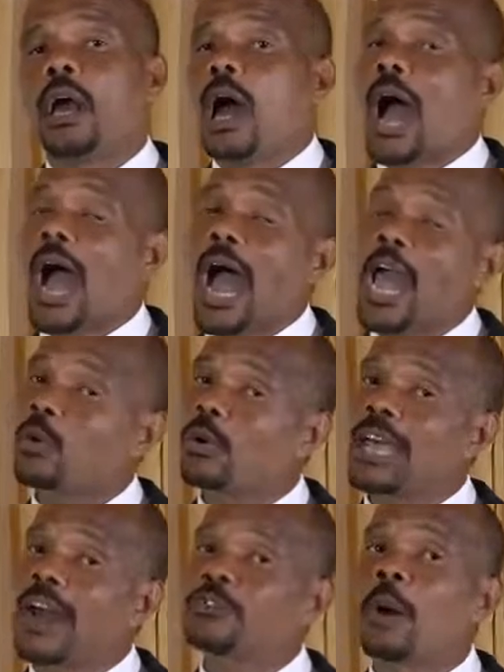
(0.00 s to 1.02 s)
I would
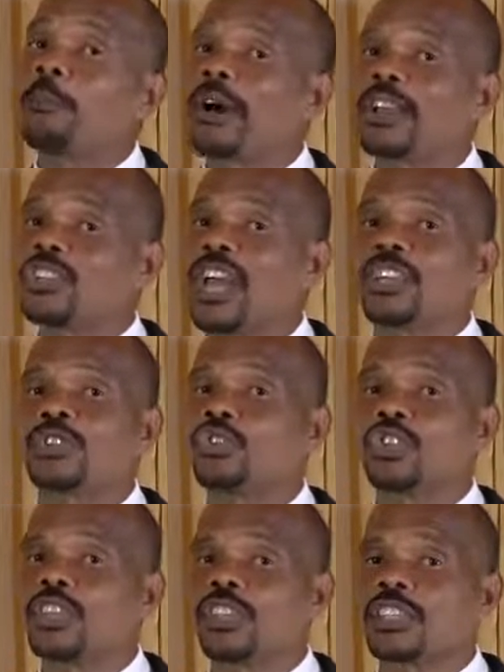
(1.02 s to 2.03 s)
have to apologize to
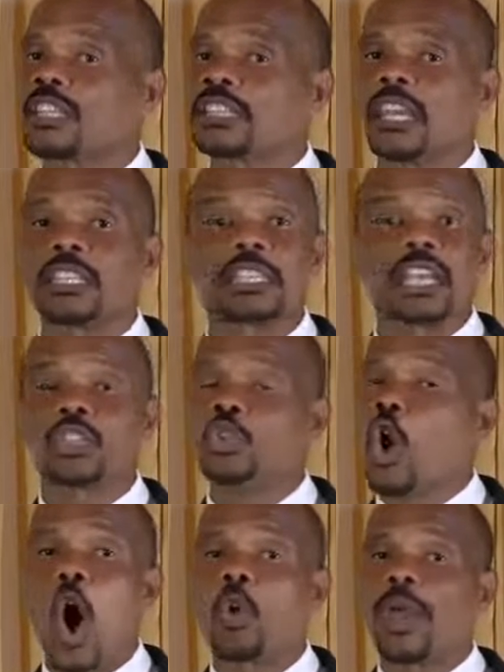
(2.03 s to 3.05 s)
Jesus and say, There's
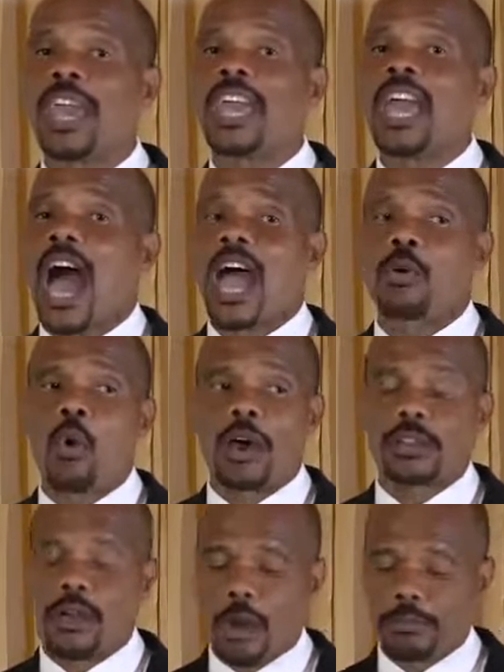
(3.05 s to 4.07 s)
no way I want to
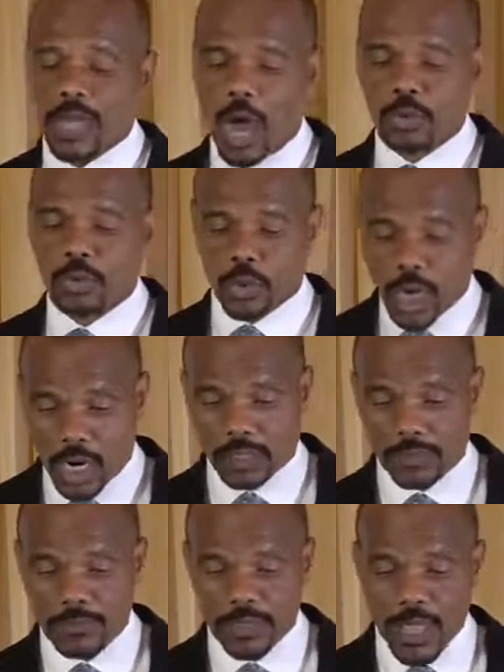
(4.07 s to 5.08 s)
come down to earth.
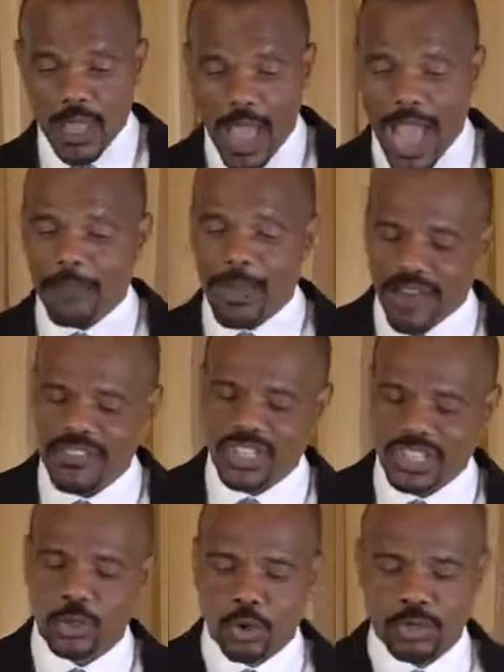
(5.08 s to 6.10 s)
I'm having such a
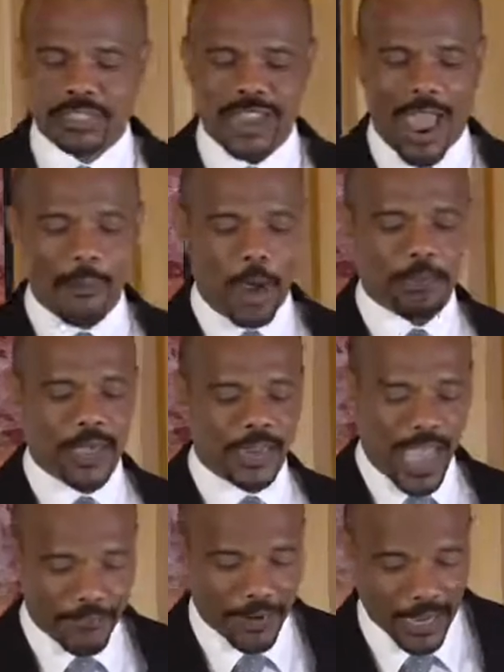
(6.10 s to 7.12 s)
good time up here in
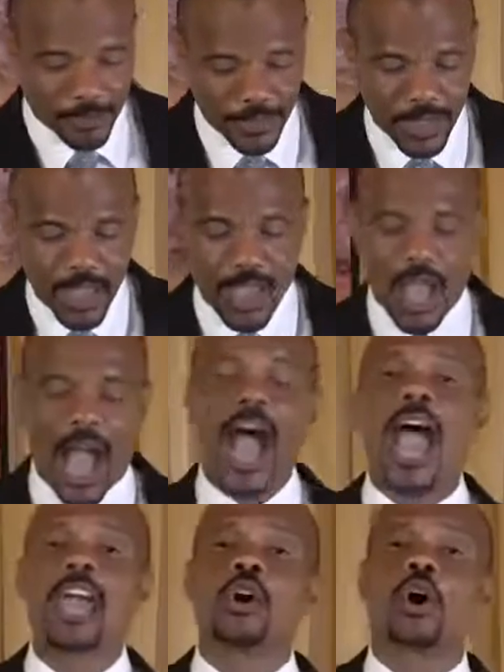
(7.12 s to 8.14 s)
heaven.
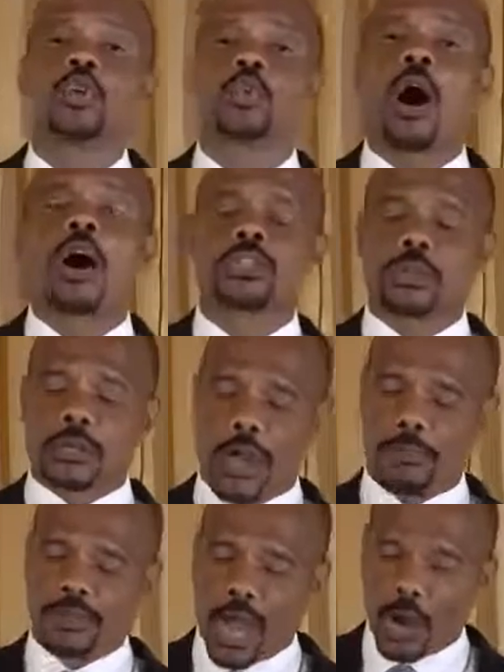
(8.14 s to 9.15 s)
I don't want to come
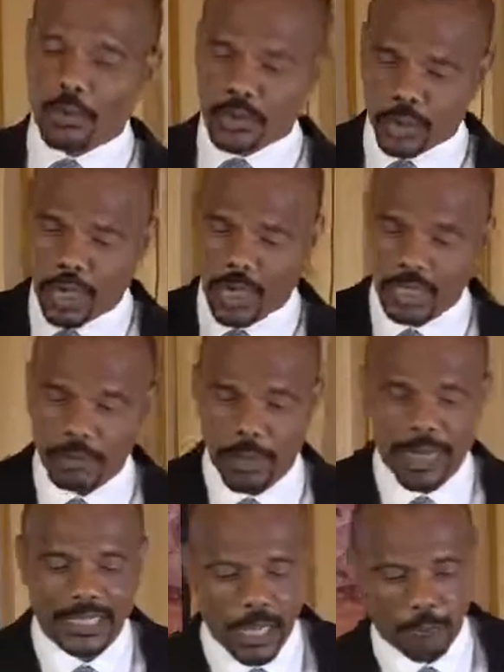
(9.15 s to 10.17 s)
down to earth. But my
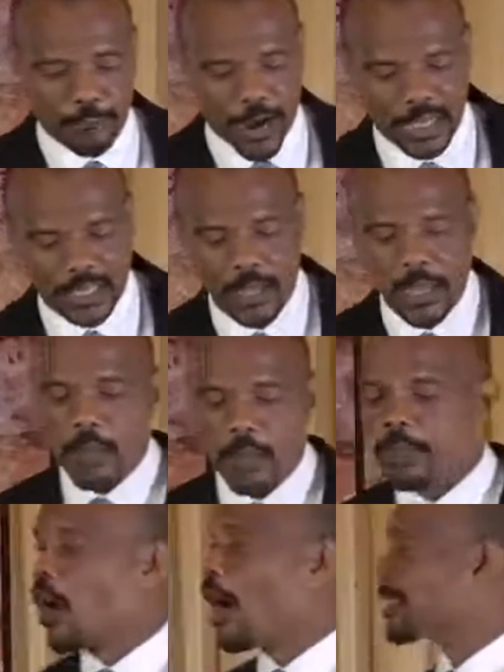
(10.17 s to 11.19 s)
dear friends, because